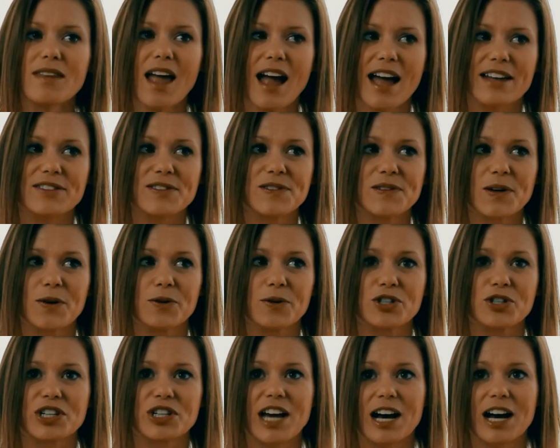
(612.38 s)
And so
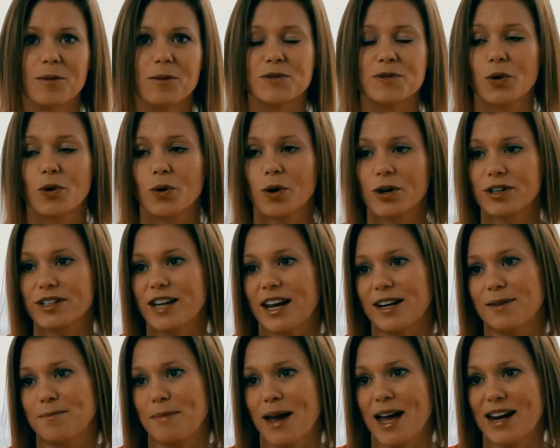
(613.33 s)
she helps
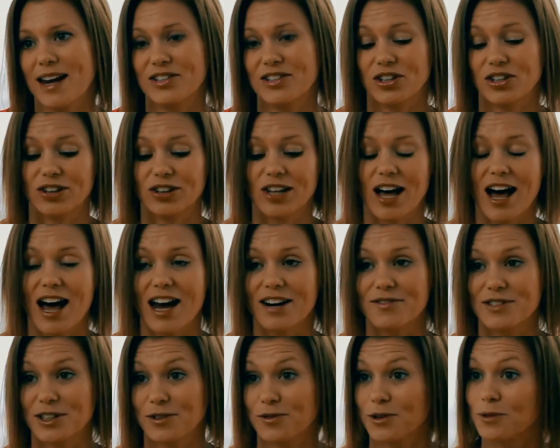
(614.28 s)
coordinate and manage a lot
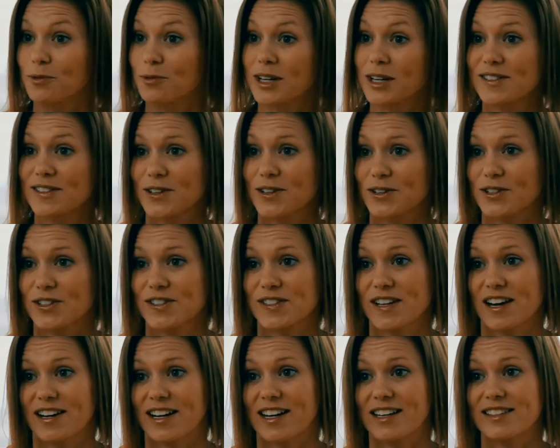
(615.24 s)
of different research
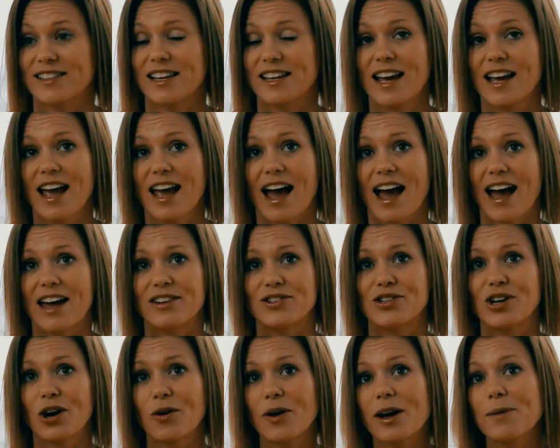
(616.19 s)
studies.
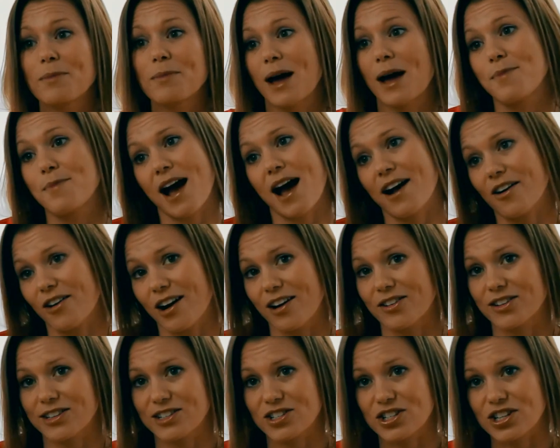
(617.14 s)
And knowing my
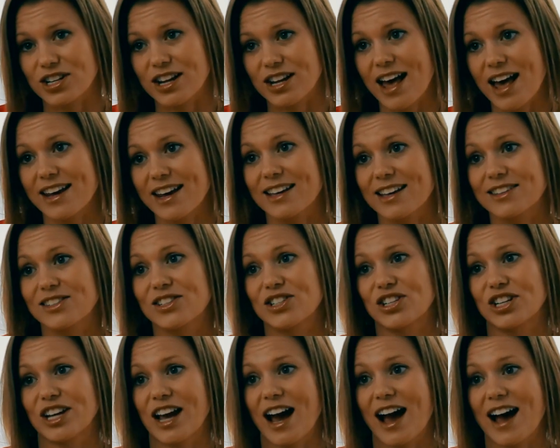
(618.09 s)
background in genetics,
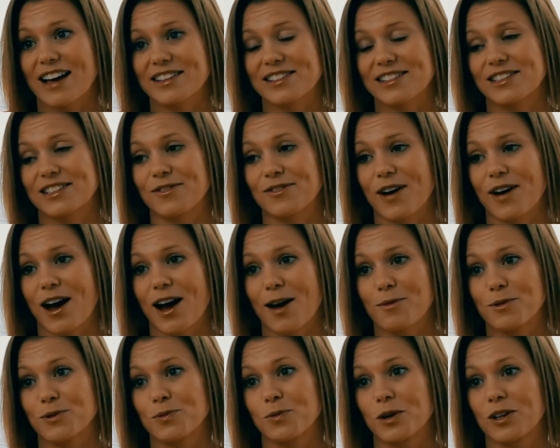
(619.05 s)
she asked if I
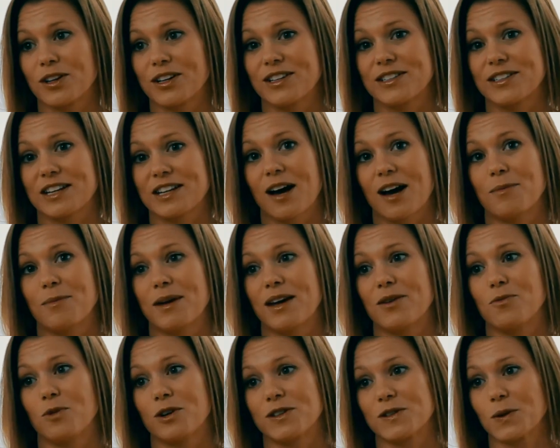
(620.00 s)
was willing to come
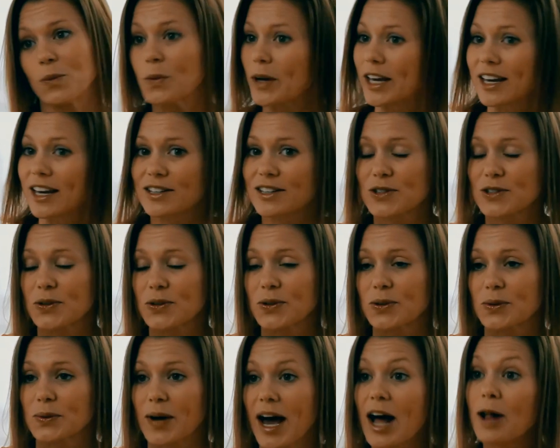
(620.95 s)
in once a week
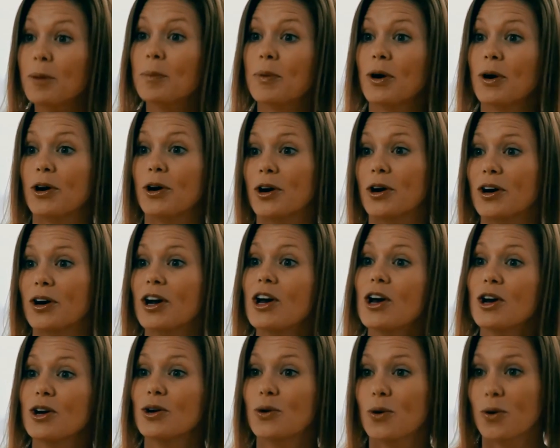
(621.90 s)
to help her
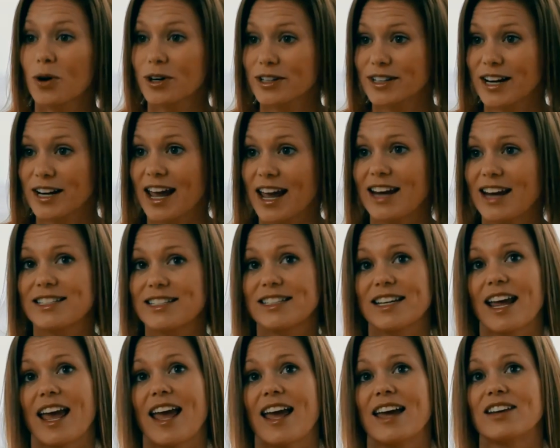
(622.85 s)
coordinate
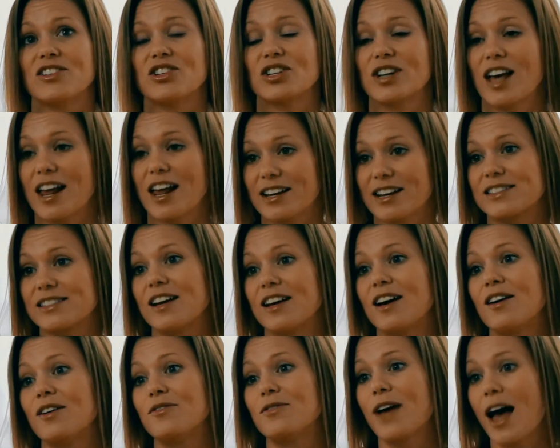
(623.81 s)
a genetics
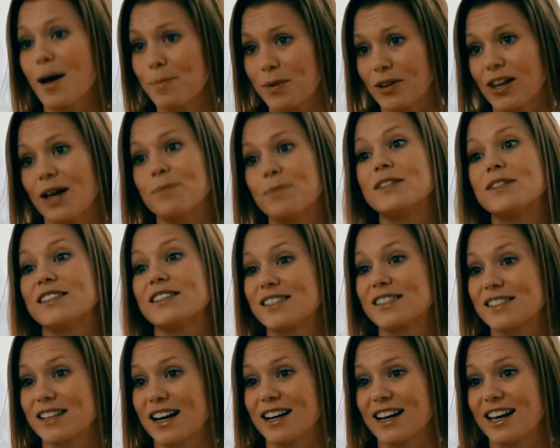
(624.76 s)
of epilepsy
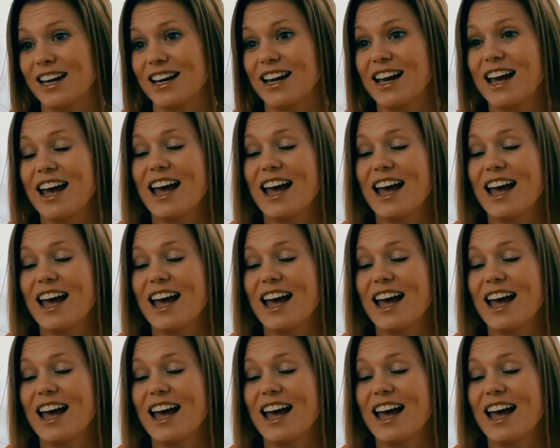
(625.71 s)
study.